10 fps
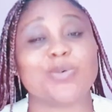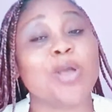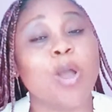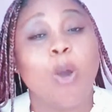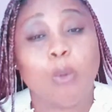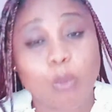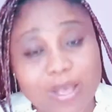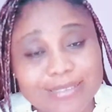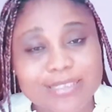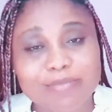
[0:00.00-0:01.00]
you
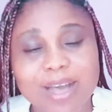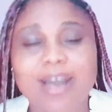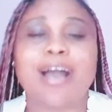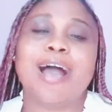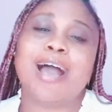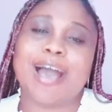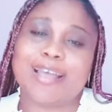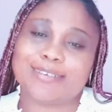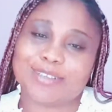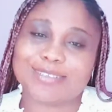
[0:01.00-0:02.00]
once more.
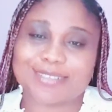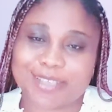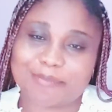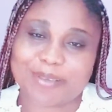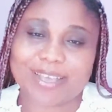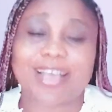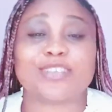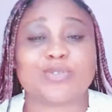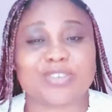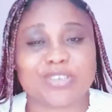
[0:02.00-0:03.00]
And just stay back
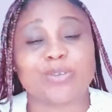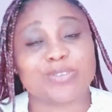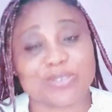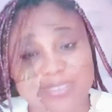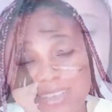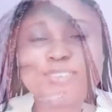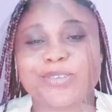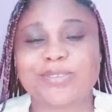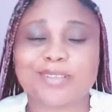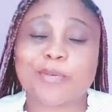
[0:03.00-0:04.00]
as we share on today.
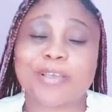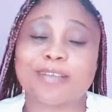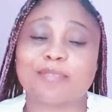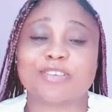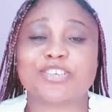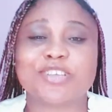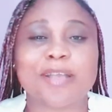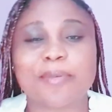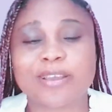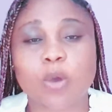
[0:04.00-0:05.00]
So today we're going to be
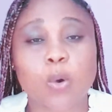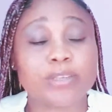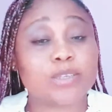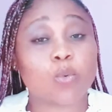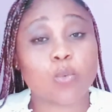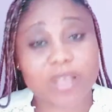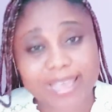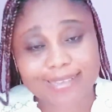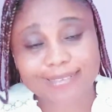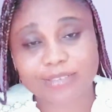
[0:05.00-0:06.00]
sharing on the
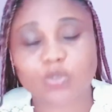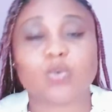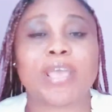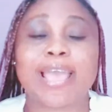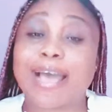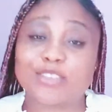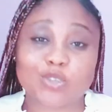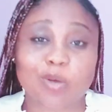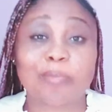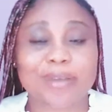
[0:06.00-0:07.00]
ways to
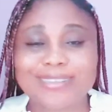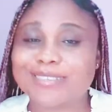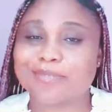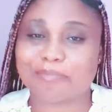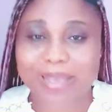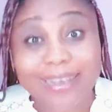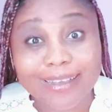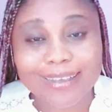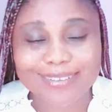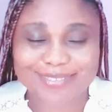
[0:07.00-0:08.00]
enhance your breast
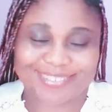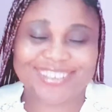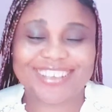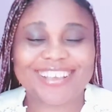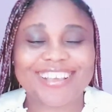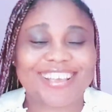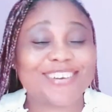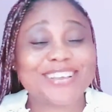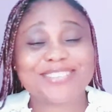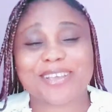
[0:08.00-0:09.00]
milk.
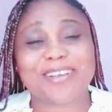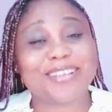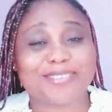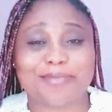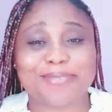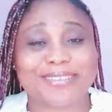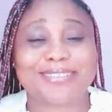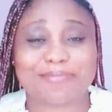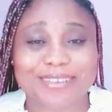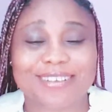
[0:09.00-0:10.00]
Ways to enhance your
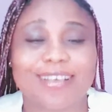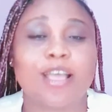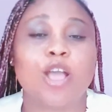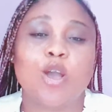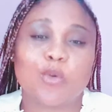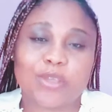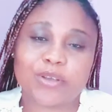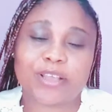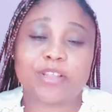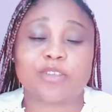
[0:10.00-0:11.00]
breast milk. We
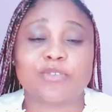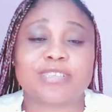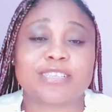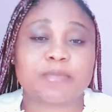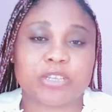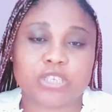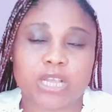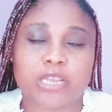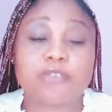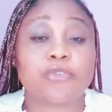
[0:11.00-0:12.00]
know a lot of us,
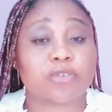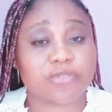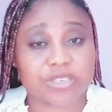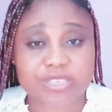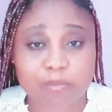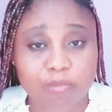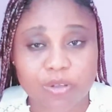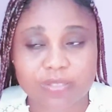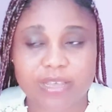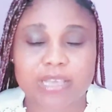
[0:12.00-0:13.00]
especially if you're a first-time
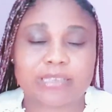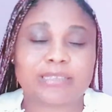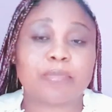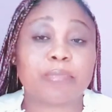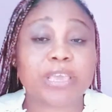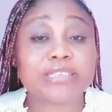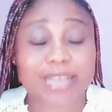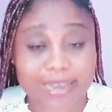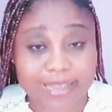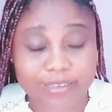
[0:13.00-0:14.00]
mother, it's a big
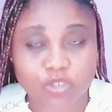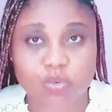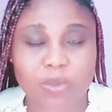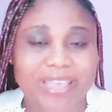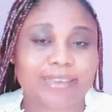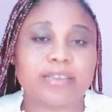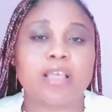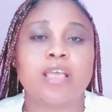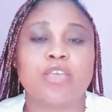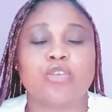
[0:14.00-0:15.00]
challenge when
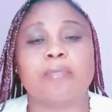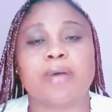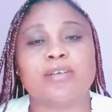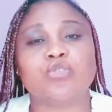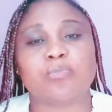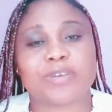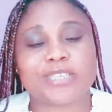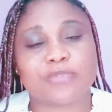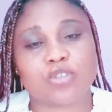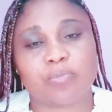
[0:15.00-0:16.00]
you're about to
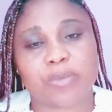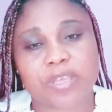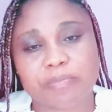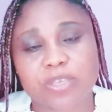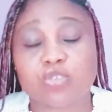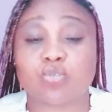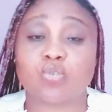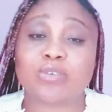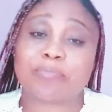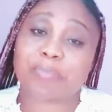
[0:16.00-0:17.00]
breastfeed your baby. You
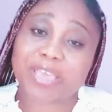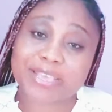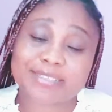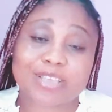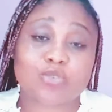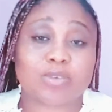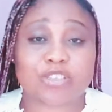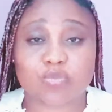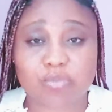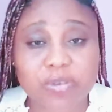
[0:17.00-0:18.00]
know the pains that you
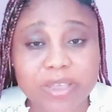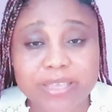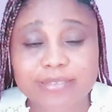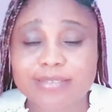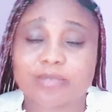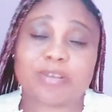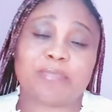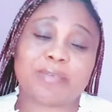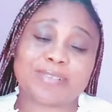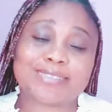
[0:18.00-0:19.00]
experience when the
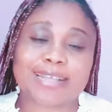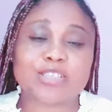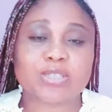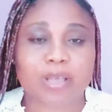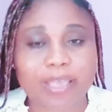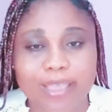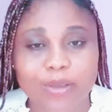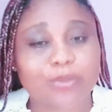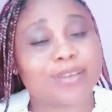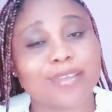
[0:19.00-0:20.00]
baby starts
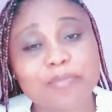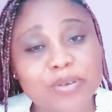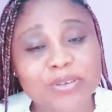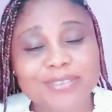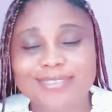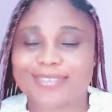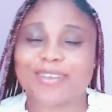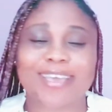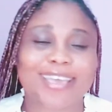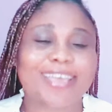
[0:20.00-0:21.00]
sucking on the nipples.
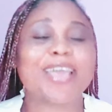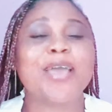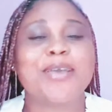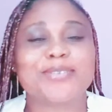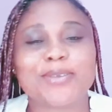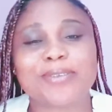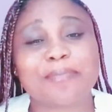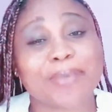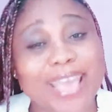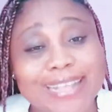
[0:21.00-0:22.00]
Okay, so
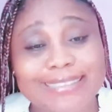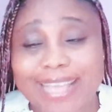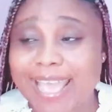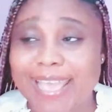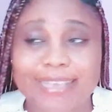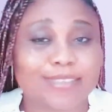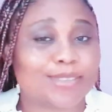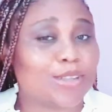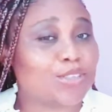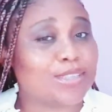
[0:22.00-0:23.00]
the pain there is
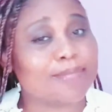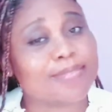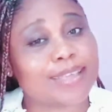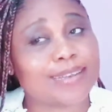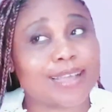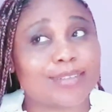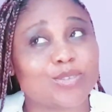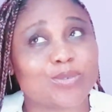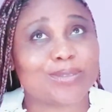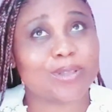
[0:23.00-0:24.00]
not something
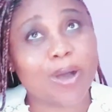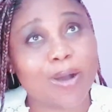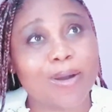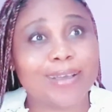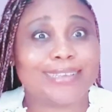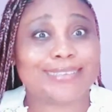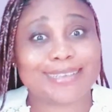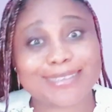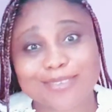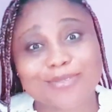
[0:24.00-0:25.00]
that is
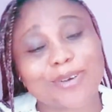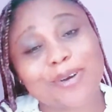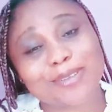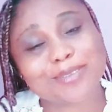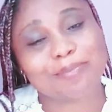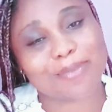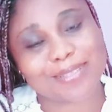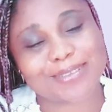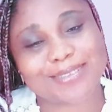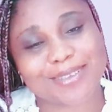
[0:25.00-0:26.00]
easy for us
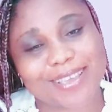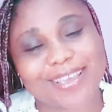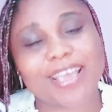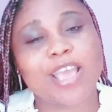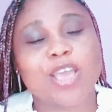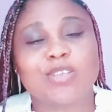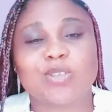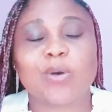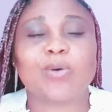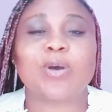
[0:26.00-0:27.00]
mothers. Okay,
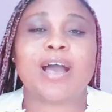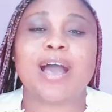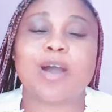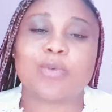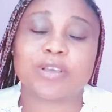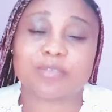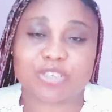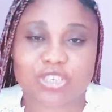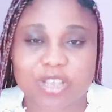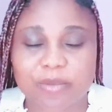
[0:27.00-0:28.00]
so we're gonna be
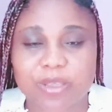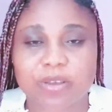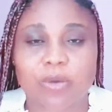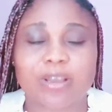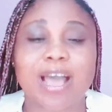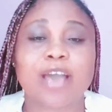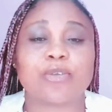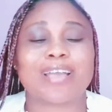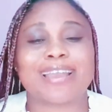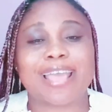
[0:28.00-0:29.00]
sharing on how
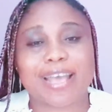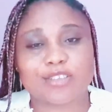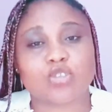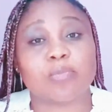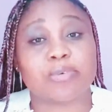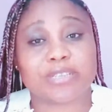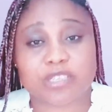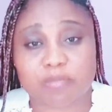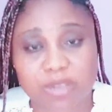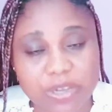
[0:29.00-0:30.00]
you can enhance your
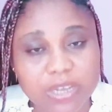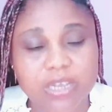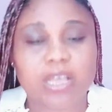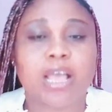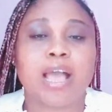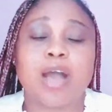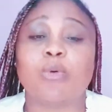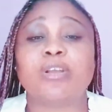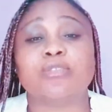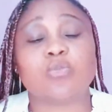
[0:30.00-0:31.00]
breast milk, and
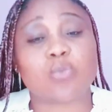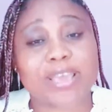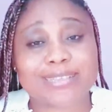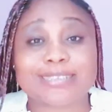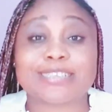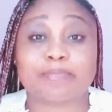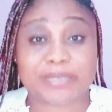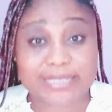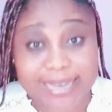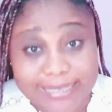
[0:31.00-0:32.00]
one of the ways is
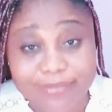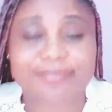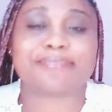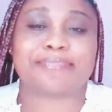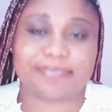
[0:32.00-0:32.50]
bitter leaf.